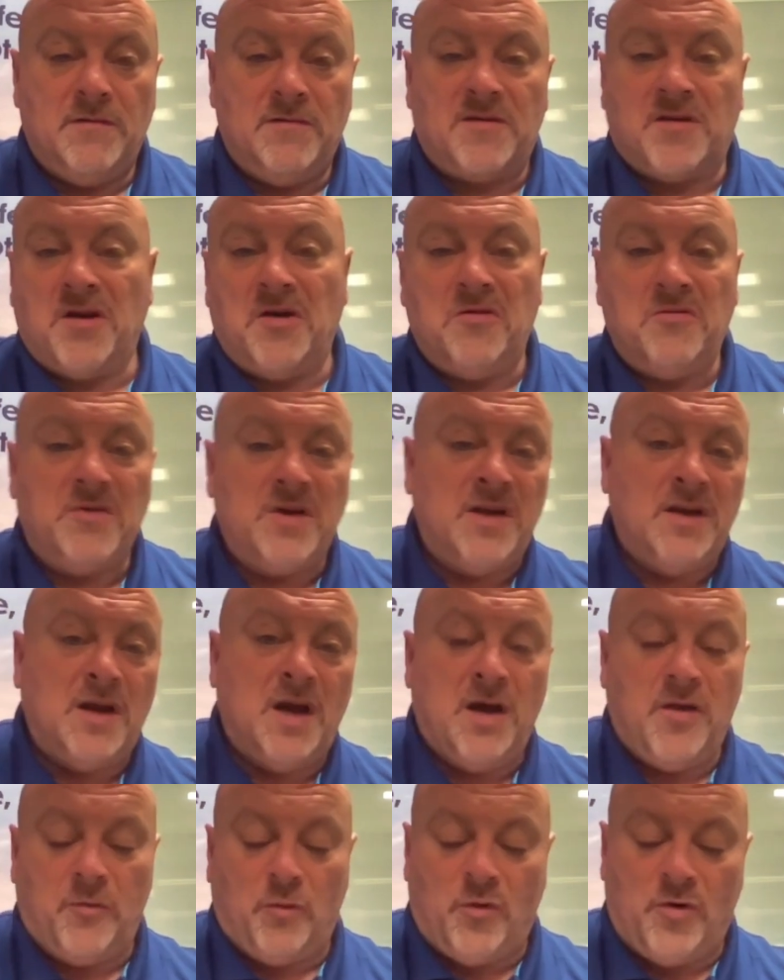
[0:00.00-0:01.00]
So, in
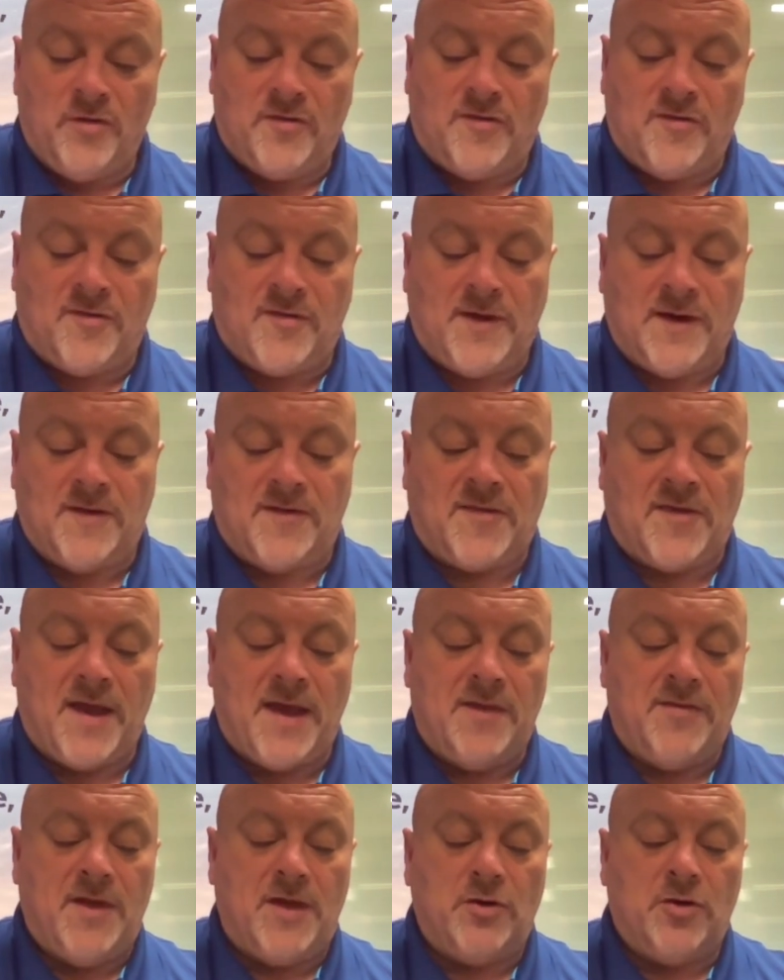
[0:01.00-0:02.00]
other words, instead of
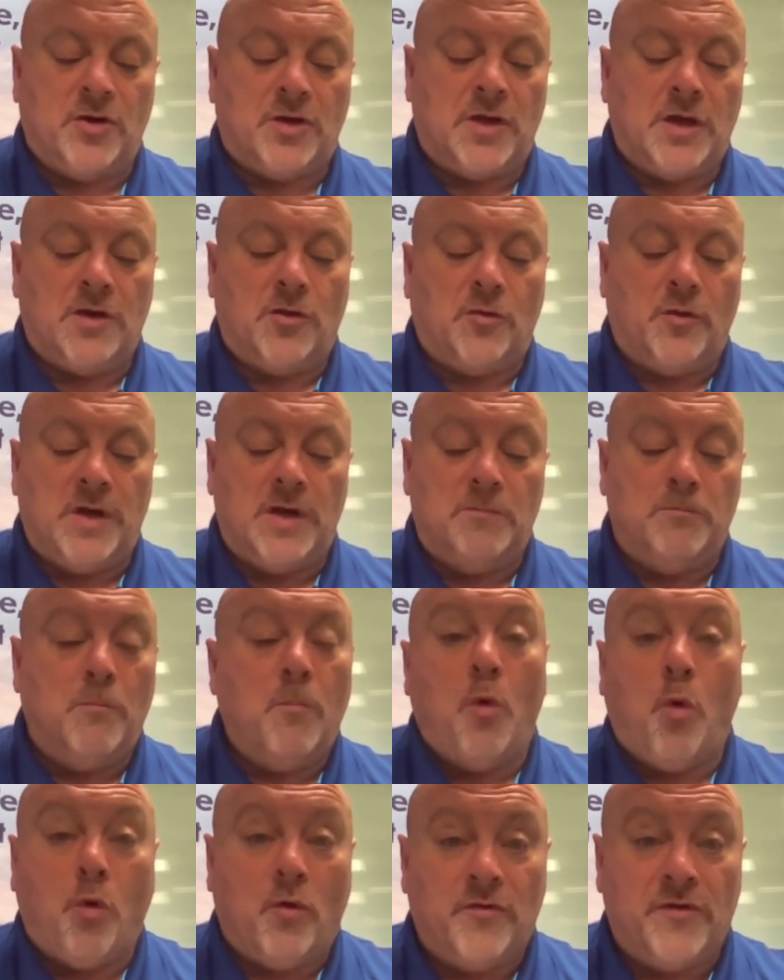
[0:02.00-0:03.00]
saying that you're going to read
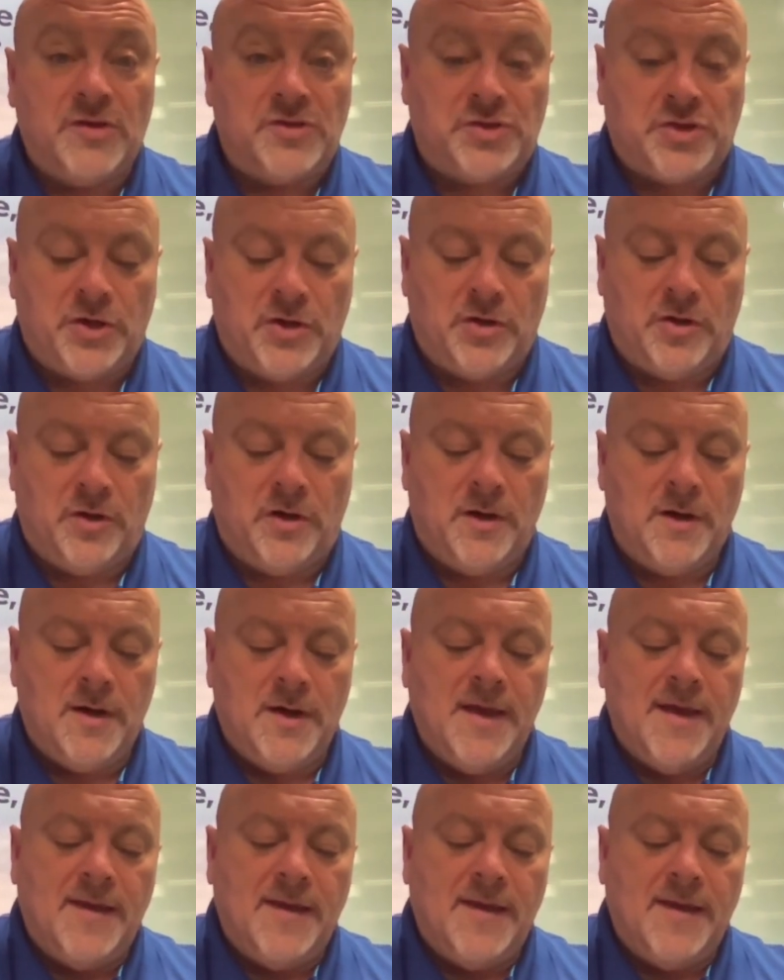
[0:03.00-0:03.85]
more this year,